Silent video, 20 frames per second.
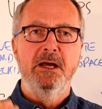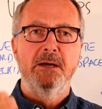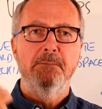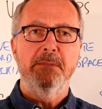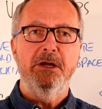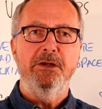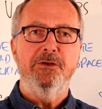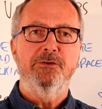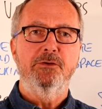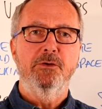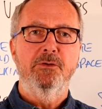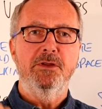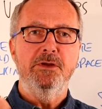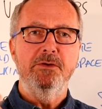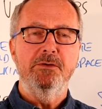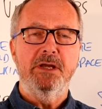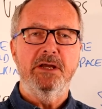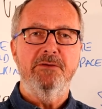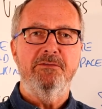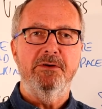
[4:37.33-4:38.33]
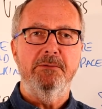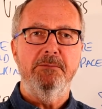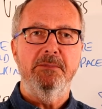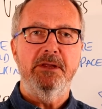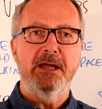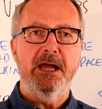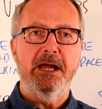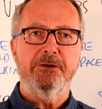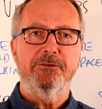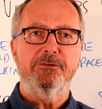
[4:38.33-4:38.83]
Make sure that you give him
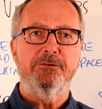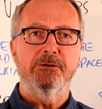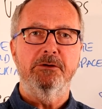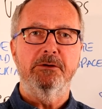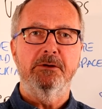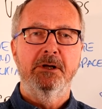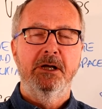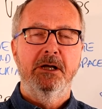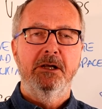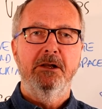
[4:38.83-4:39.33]
the extra